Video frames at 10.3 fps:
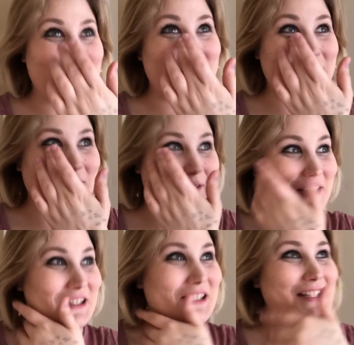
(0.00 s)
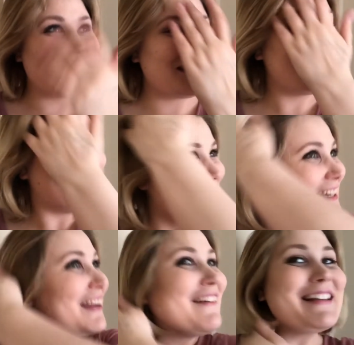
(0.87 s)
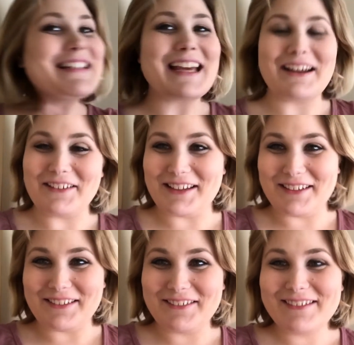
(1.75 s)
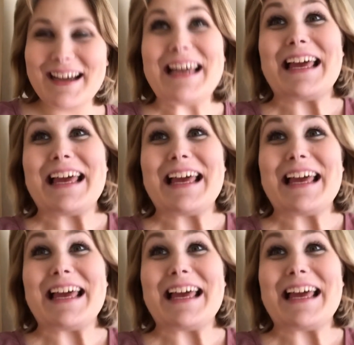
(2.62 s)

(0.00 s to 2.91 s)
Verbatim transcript: So let's just go ahead and tell you.